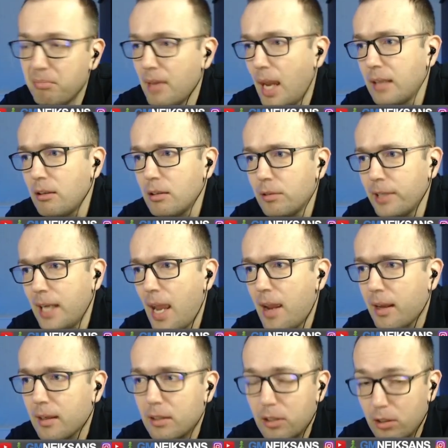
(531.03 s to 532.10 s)
I thought,
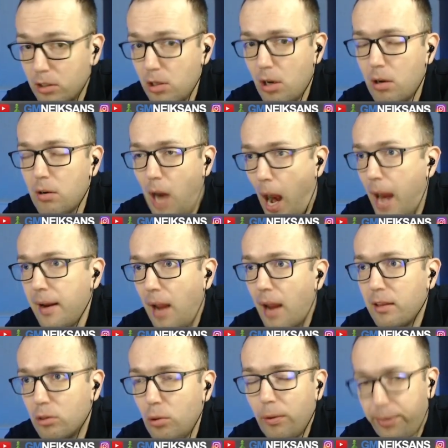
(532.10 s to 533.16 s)
okay, you know,
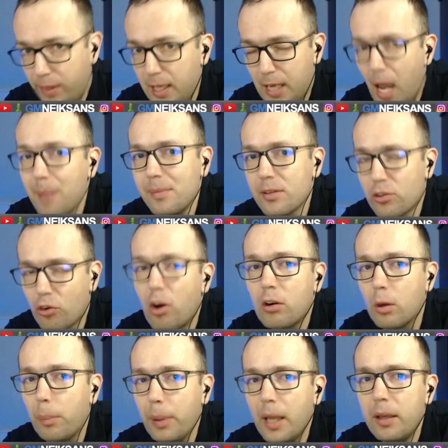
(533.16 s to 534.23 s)
I do think I'm a
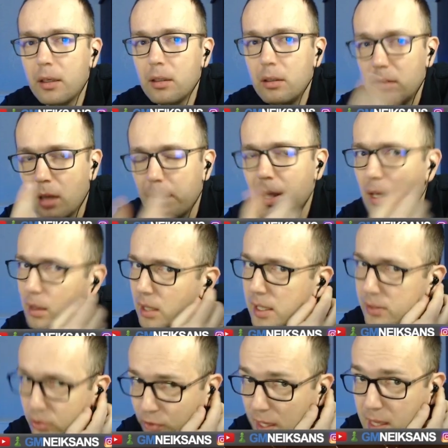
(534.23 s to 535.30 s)
stronger player. I mean, at
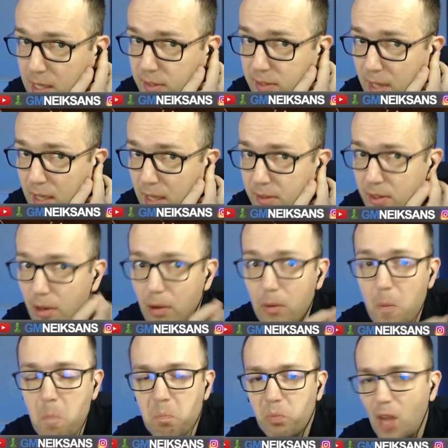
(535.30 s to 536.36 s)
least the rating says so.
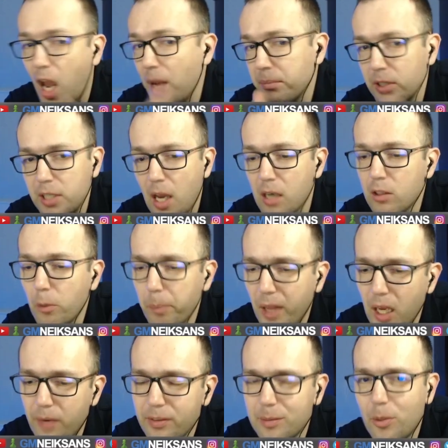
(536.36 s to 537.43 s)
I'm the younger
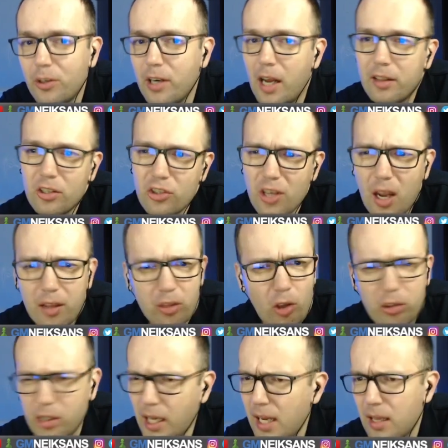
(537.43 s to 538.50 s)
player with more energy. I
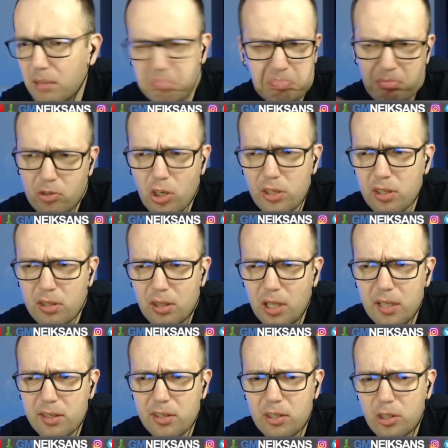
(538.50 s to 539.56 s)
thought, okay, just
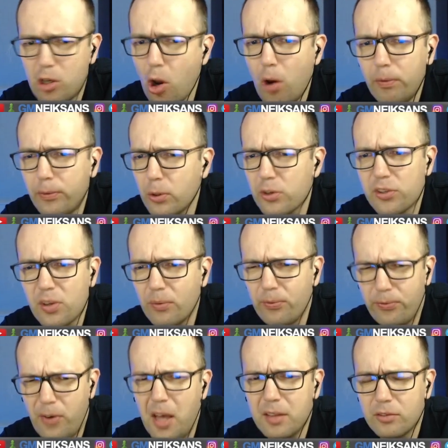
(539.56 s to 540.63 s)
let's go for some
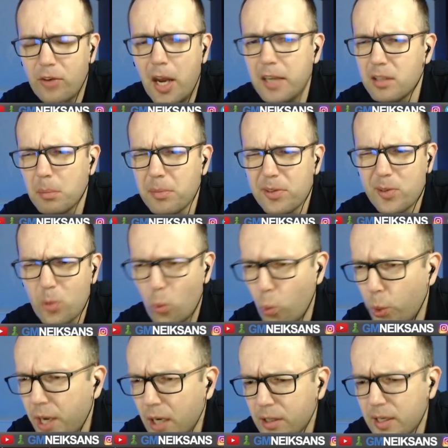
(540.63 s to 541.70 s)
fun, right? And some
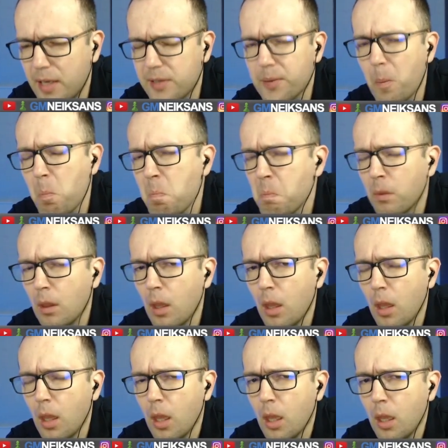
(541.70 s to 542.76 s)
weirdness.
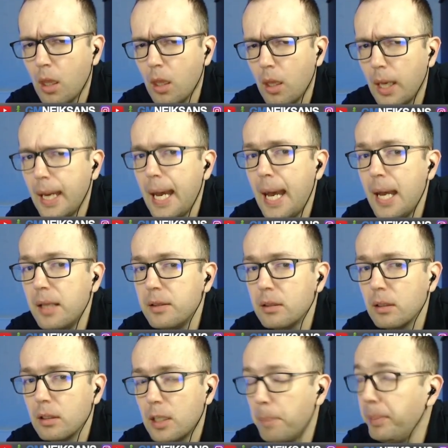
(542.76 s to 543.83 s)
And
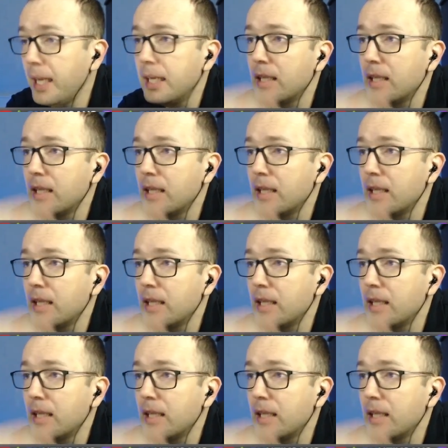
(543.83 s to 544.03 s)
he played